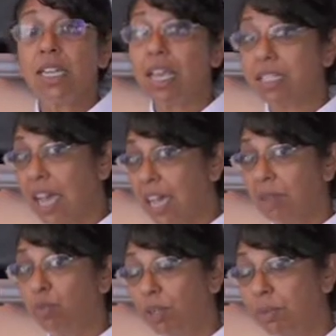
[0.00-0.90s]
as I
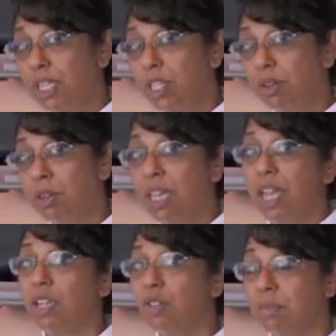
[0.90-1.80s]
will be doing.
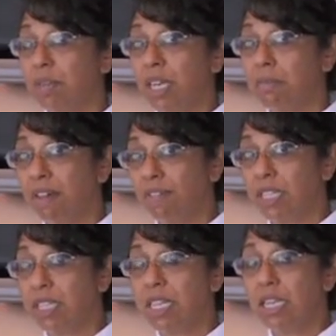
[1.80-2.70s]
I use a mini
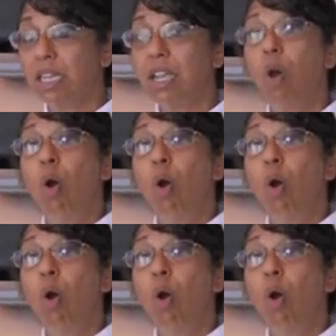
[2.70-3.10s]
muffin tin.